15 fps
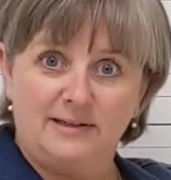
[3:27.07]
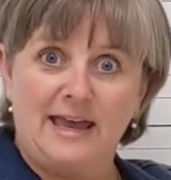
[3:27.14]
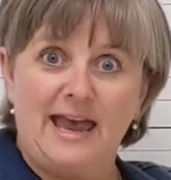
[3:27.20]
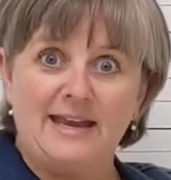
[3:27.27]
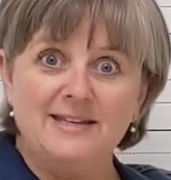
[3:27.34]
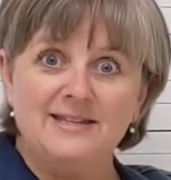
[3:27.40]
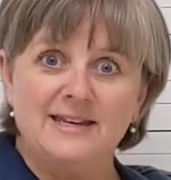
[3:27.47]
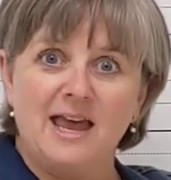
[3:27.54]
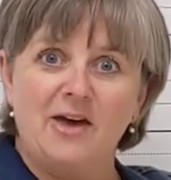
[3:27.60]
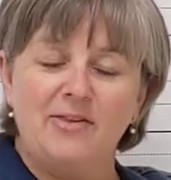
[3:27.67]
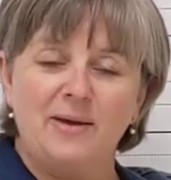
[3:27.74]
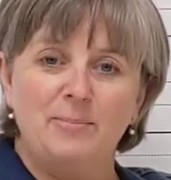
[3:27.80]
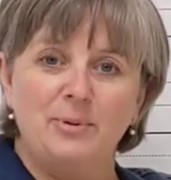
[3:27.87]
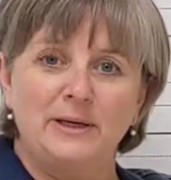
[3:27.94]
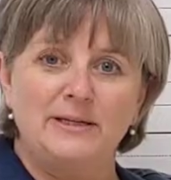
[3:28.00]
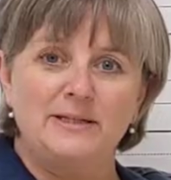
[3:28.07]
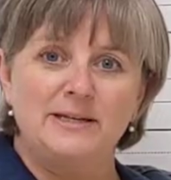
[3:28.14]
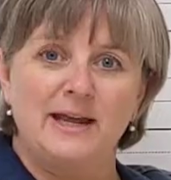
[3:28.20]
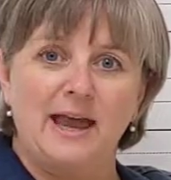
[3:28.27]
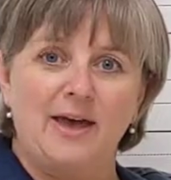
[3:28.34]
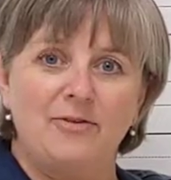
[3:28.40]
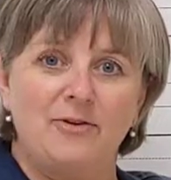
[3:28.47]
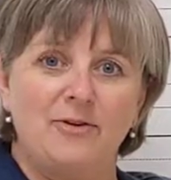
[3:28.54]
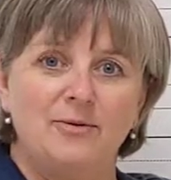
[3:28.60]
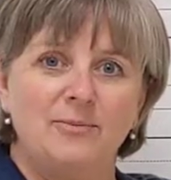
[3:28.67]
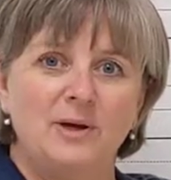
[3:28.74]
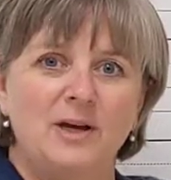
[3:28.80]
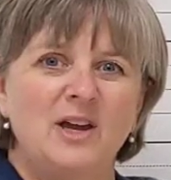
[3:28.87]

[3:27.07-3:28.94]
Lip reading: Okay, see how they blend together?